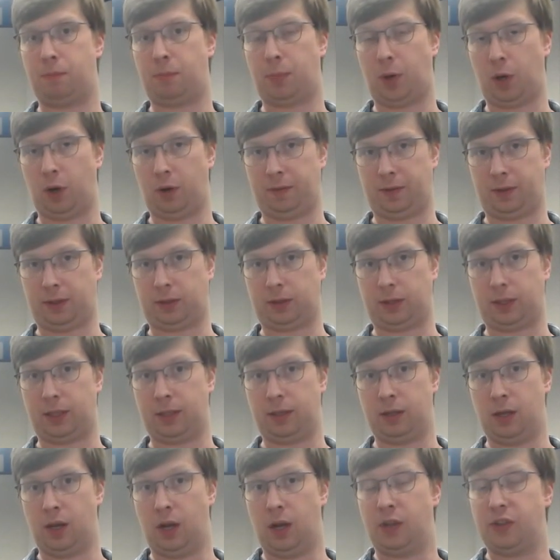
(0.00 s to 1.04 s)
perfectly.
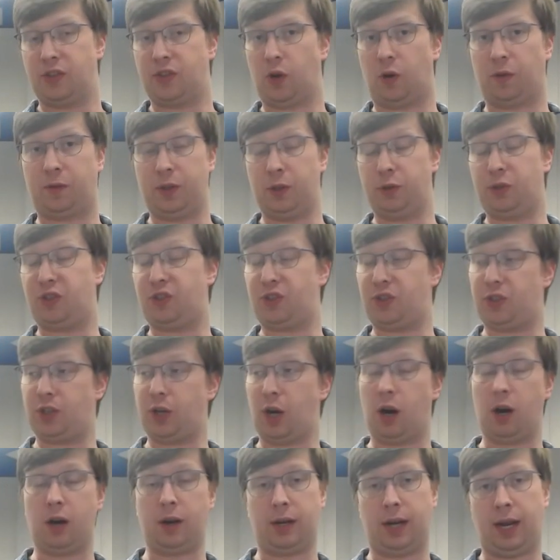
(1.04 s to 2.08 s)
So if you
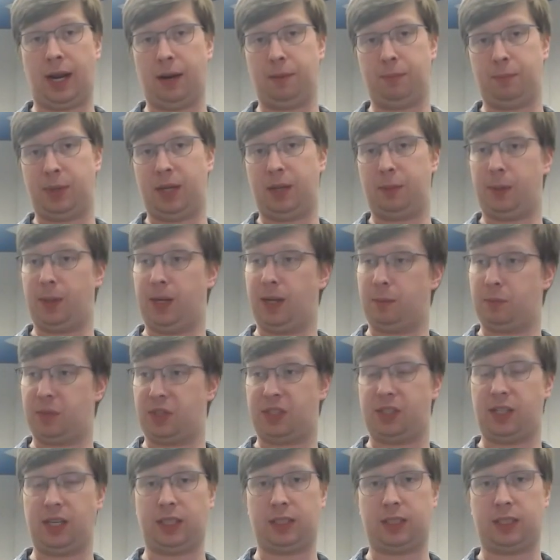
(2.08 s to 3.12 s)
start at BPM
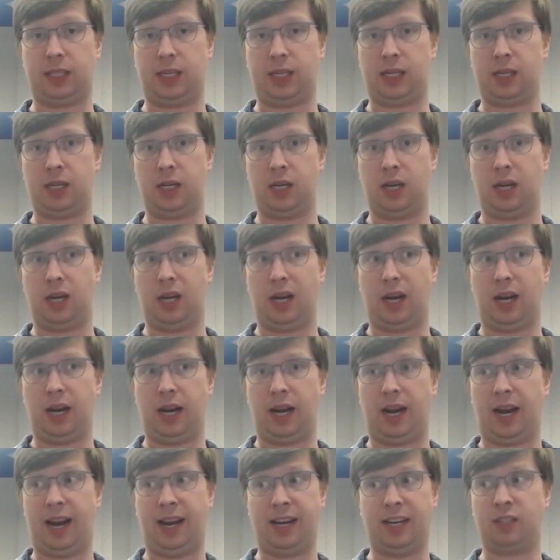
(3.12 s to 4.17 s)
60,
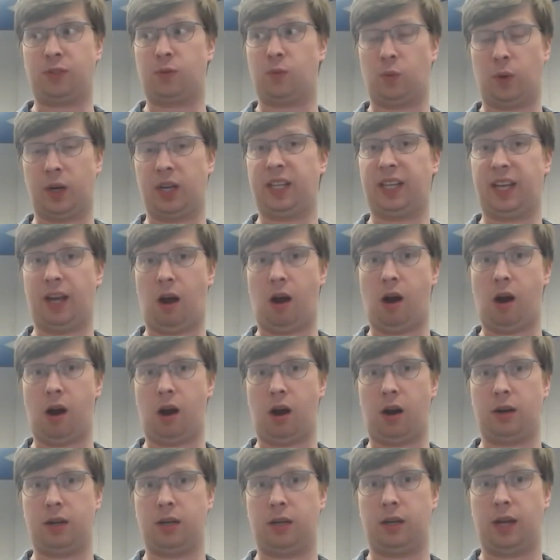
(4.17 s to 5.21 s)
and it's really
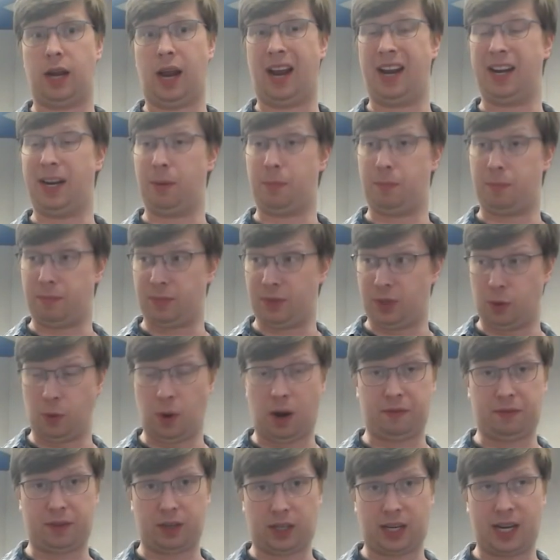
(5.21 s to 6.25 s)
hard, and you
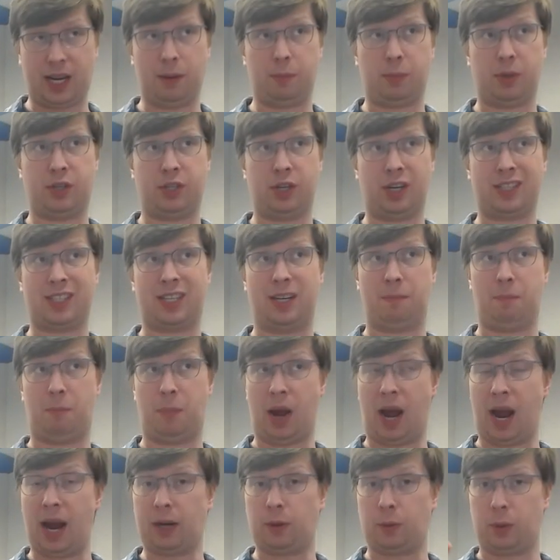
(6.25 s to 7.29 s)
have to keep adjusting
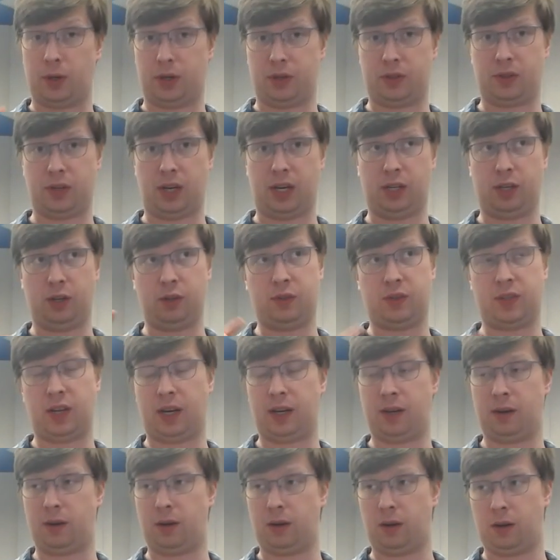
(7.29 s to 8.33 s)
backwards, and you set
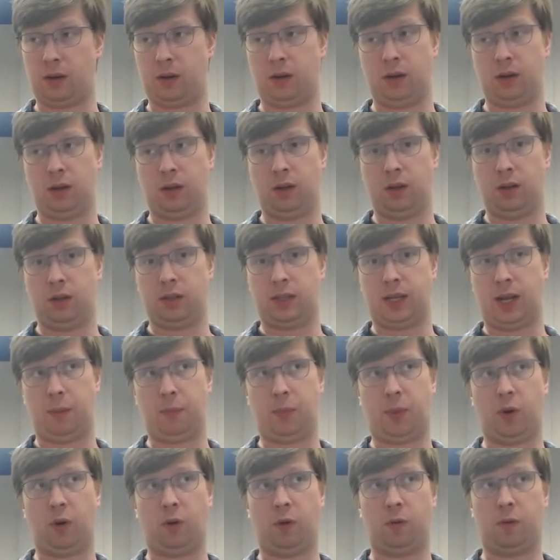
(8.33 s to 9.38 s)
your
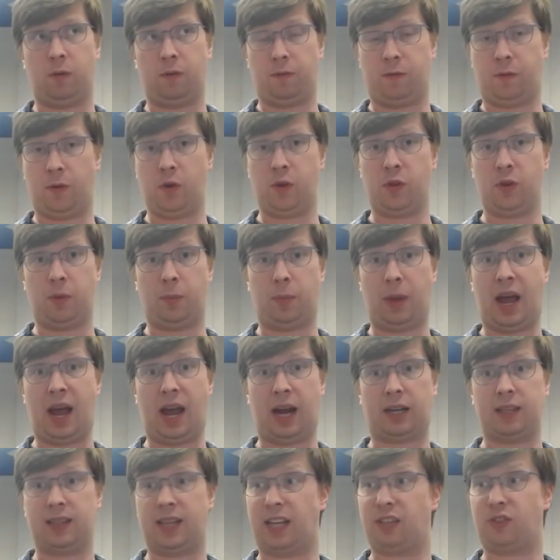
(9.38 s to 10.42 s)
tempo further
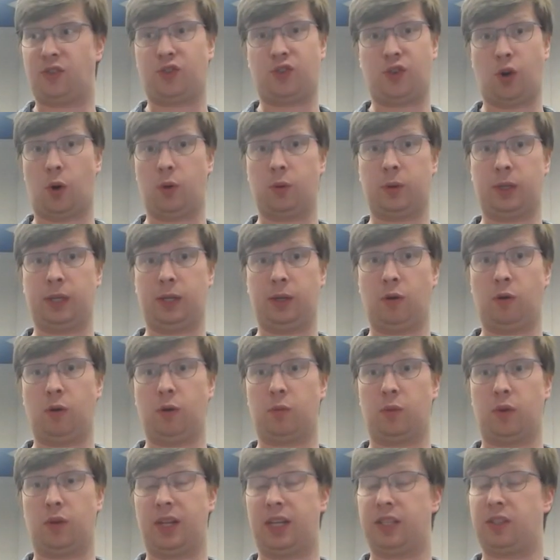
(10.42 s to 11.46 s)
back, that's totally
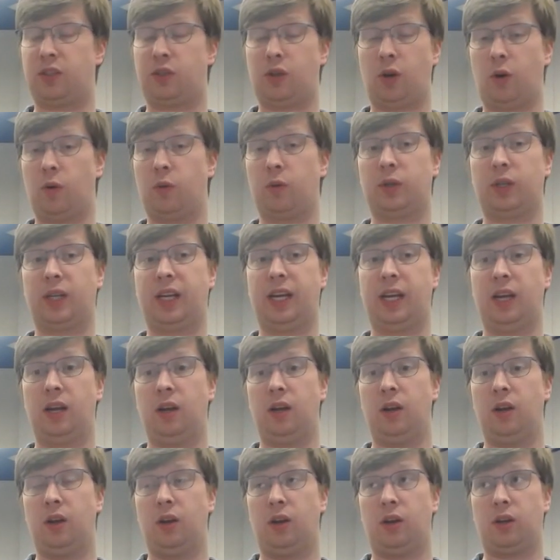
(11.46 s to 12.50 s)
normal. That's totally
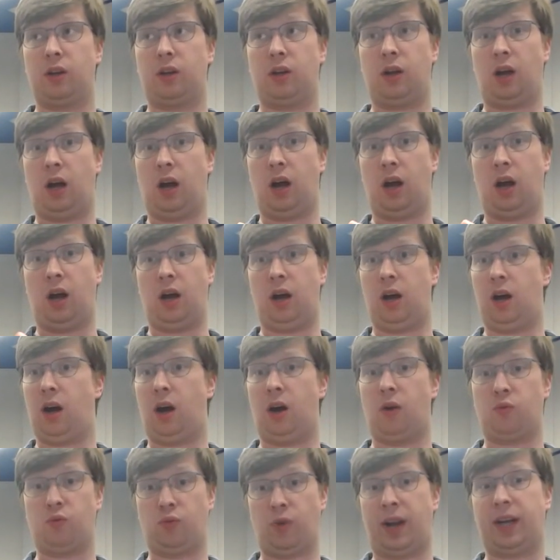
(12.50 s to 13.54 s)

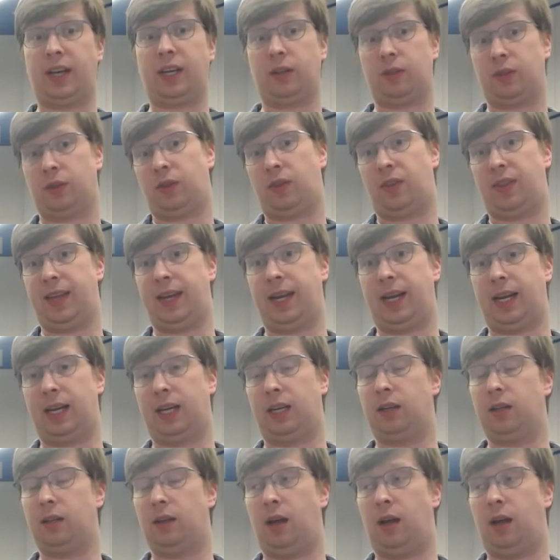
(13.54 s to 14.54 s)
a regular thing.